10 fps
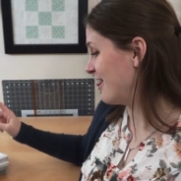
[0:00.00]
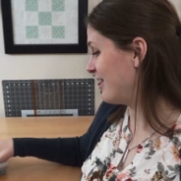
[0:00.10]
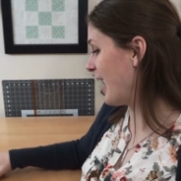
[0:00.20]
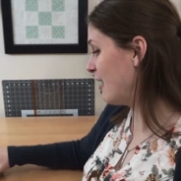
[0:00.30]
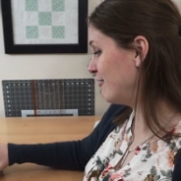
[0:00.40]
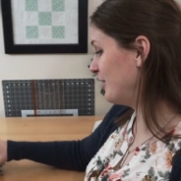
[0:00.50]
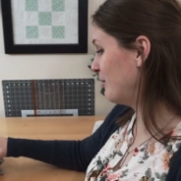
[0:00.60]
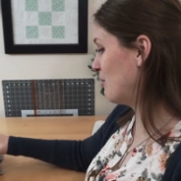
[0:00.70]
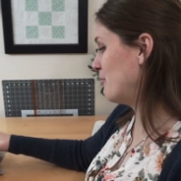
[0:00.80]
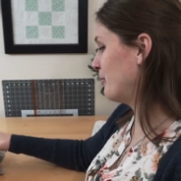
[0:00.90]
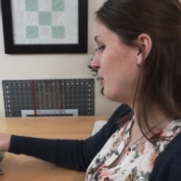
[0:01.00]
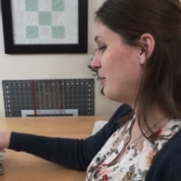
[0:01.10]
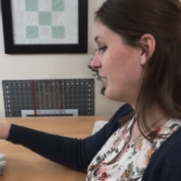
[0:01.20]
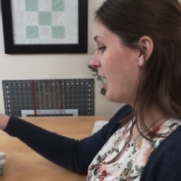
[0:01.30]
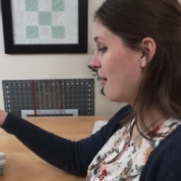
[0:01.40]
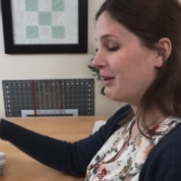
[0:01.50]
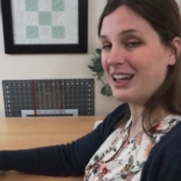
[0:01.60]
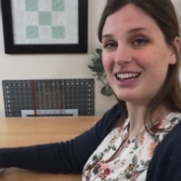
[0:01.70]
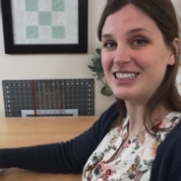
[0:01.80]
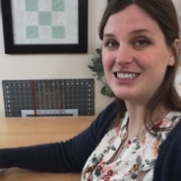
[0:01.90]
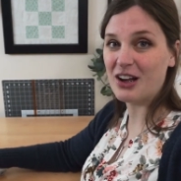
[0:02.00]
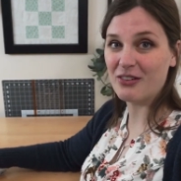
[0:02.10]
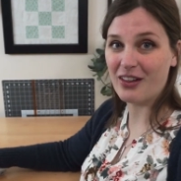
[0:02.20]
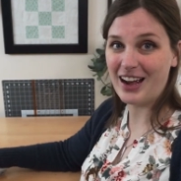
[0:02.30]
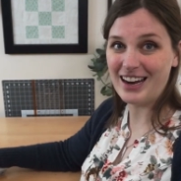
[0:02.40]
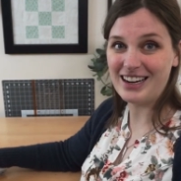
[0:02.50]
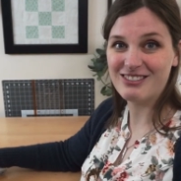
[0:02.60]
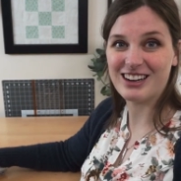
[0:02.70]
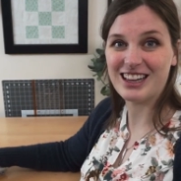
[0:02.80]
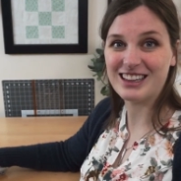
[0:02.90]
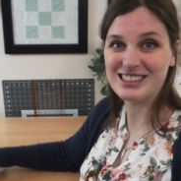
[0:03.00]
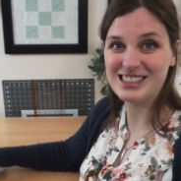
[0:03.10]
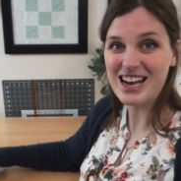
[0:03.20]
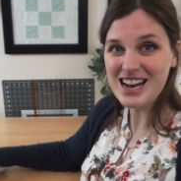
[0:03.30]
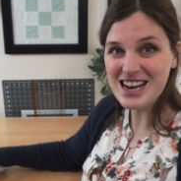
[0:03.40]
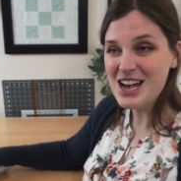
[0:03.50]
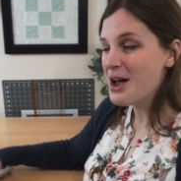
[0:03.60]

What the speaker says: that video will be coming down the line when I get this done.